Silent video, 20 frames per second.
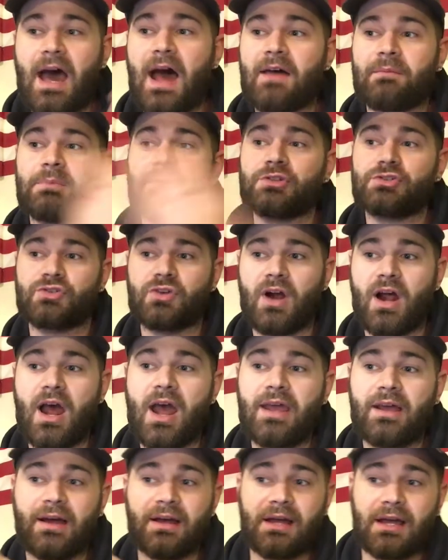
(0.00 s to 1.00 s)
I've been
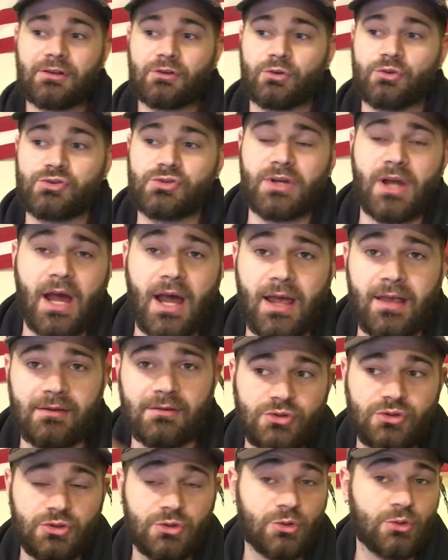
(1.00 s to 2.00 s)
trying, like I told you
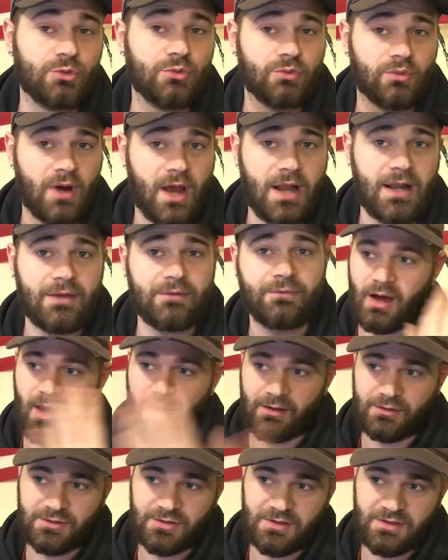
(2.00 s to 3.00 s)
guys, to Reddit
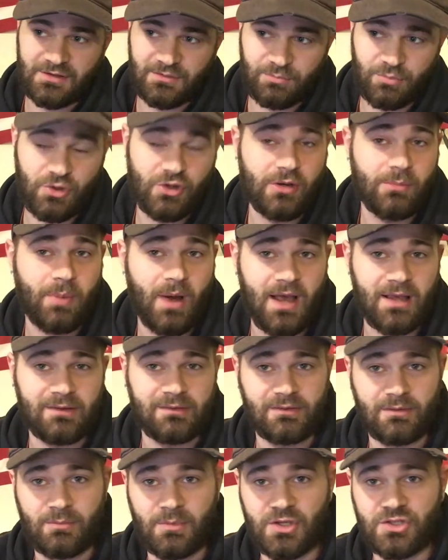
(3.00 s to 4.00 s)
uh, to this PewDiePie
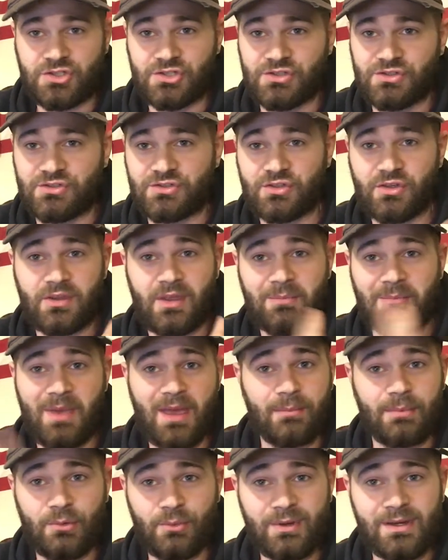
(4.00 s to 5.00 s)
submission so that
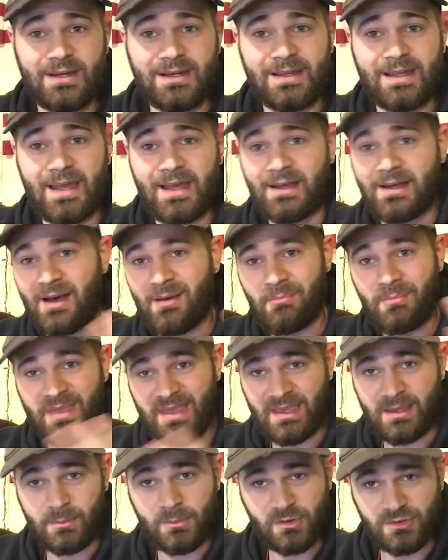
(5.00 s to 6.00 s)
maybe we could get a
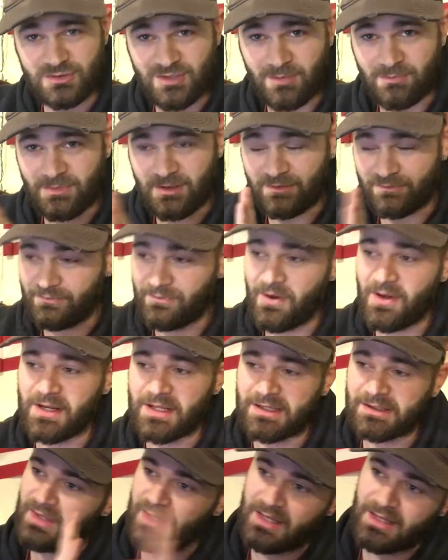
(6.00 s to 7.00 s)
meme or something
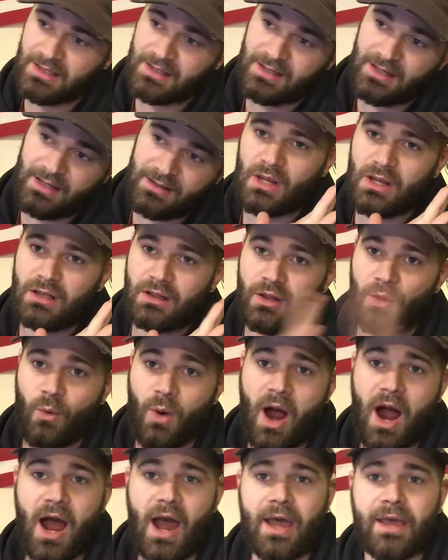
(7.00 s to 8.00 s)
funny in
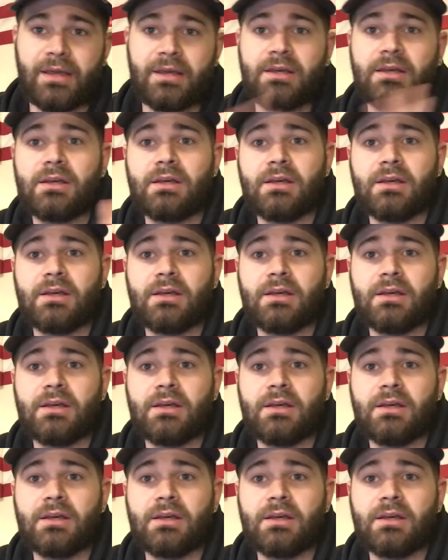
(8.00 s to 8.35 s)
Lwiay,